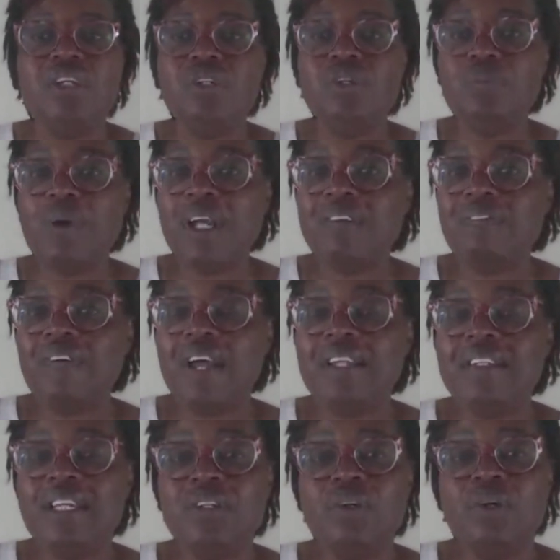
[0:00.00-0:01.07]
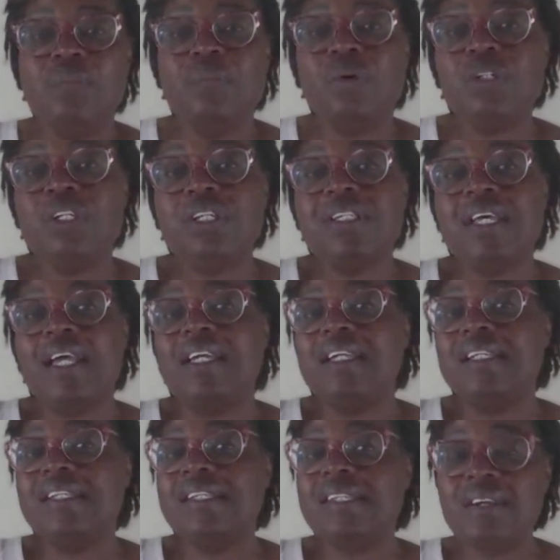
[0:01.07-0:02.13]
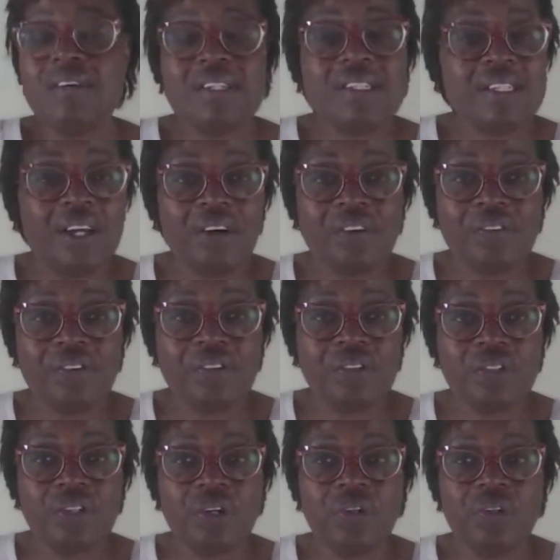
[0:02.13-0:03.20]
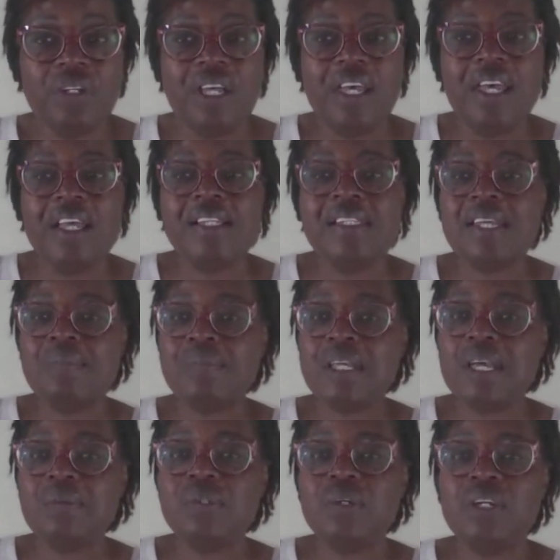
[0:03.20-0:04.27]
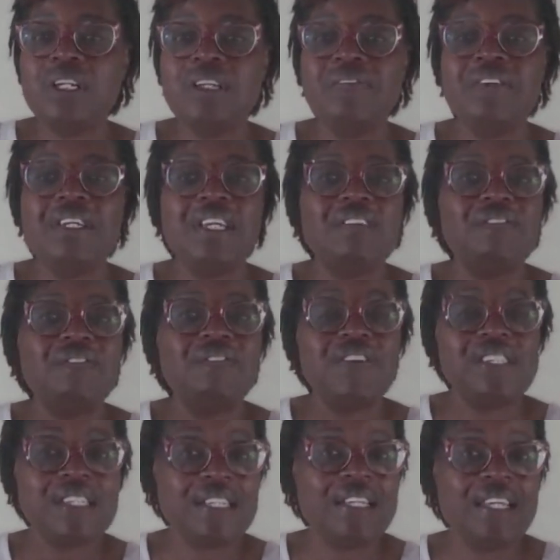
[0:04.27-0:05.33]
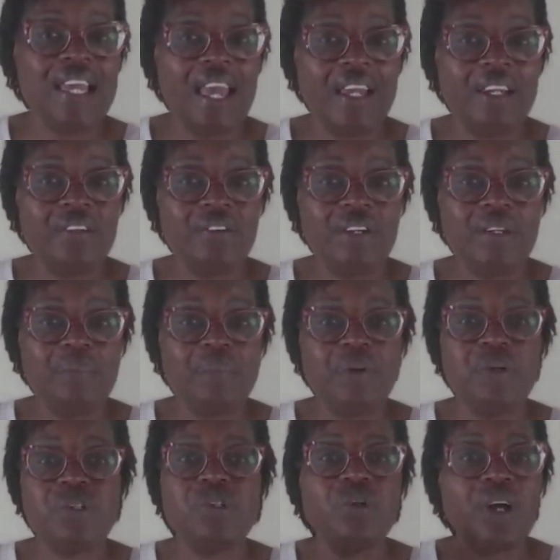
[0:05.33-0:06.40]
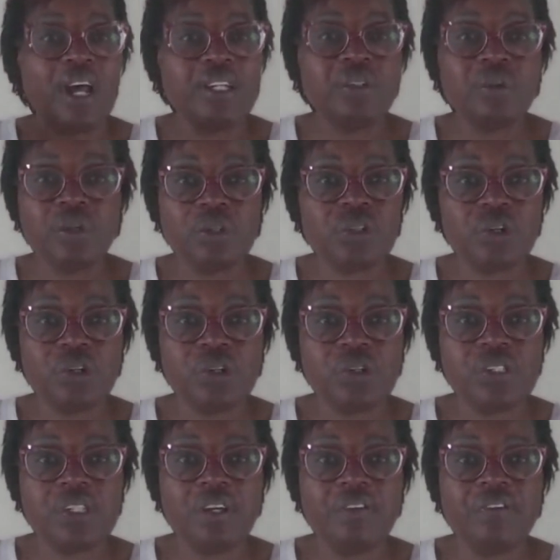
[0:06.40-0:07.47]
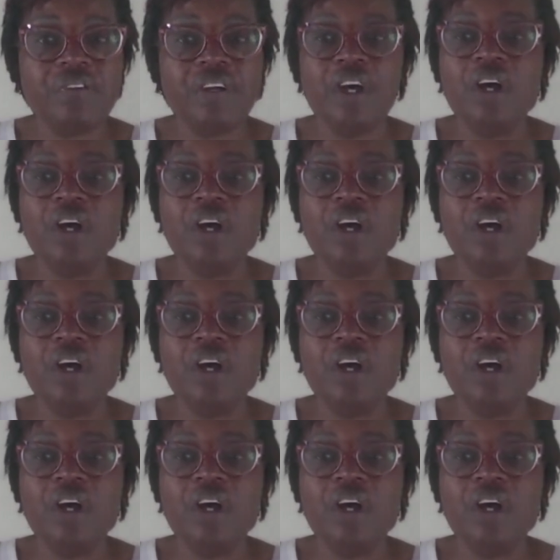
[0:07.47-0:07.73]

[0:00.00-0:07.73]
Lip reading: You might find that your emotions are getting seriously out of control, and sometimes you can even get physically angry because you can't control yourself